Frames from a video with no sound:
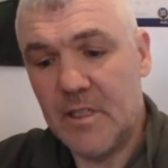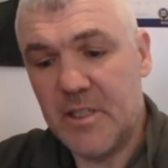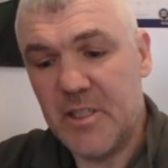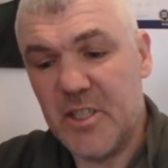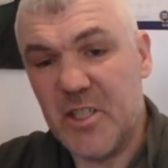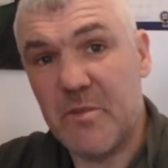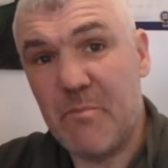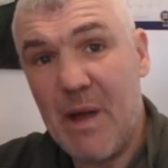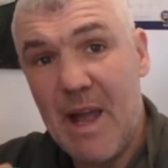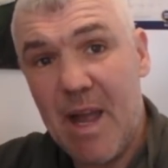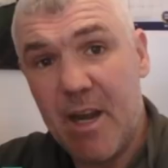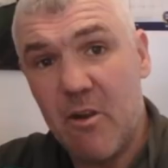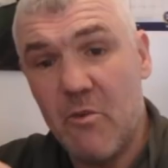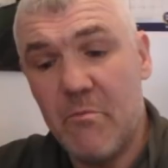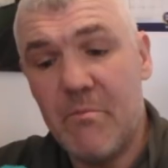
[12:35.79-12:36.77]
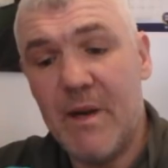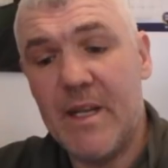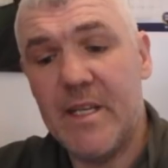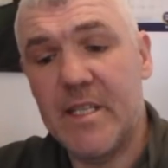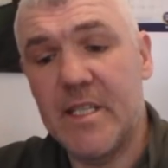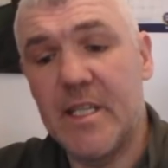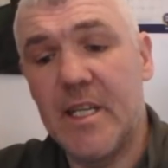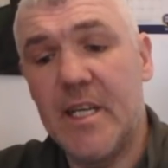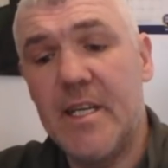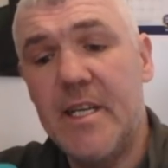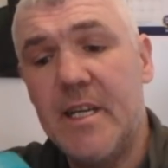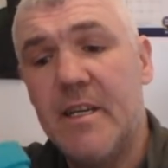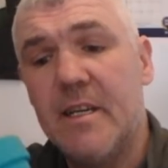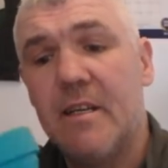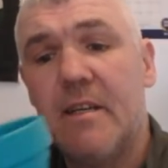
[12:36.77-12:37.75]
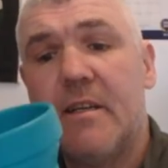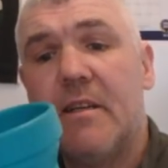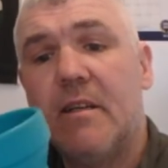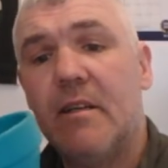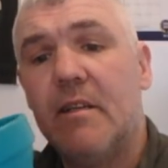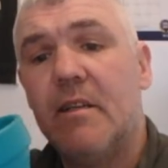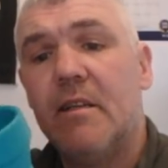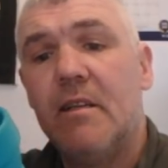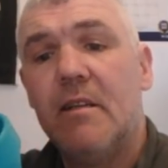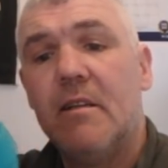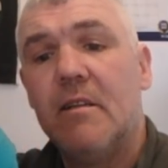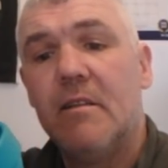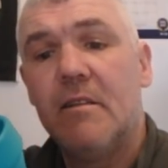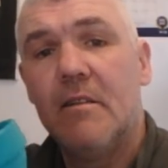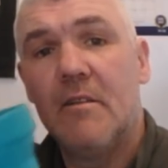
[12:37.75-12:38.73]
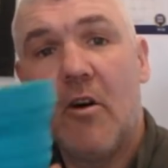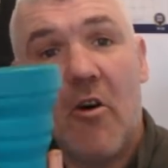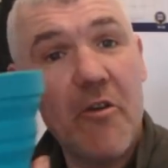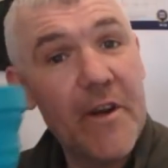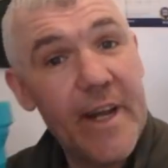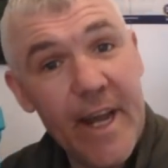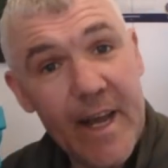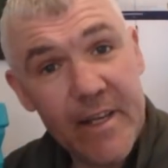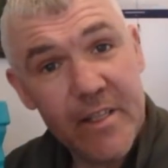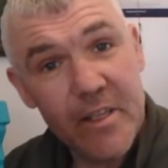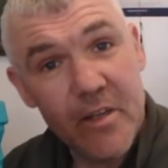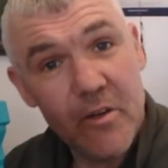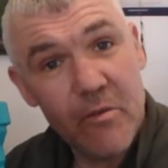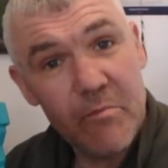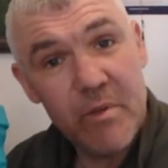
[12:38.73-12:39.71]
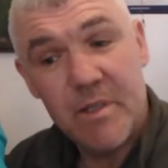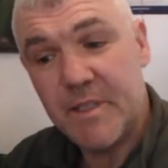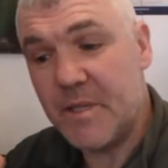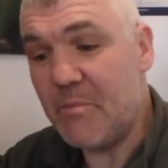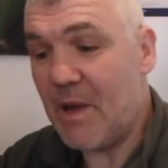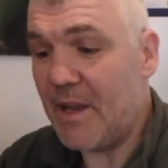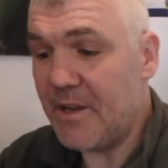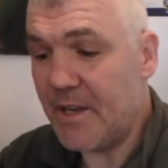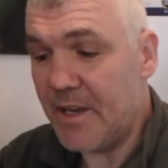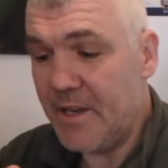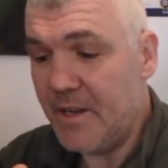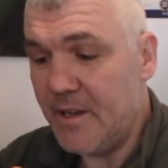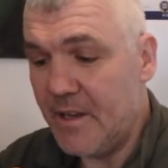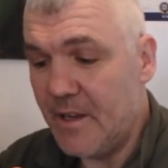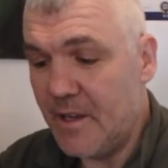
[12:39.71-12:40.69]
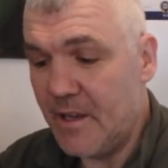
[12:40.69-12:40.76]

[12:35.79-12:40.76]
It's a spare cup basically. Or a guest cup, depending.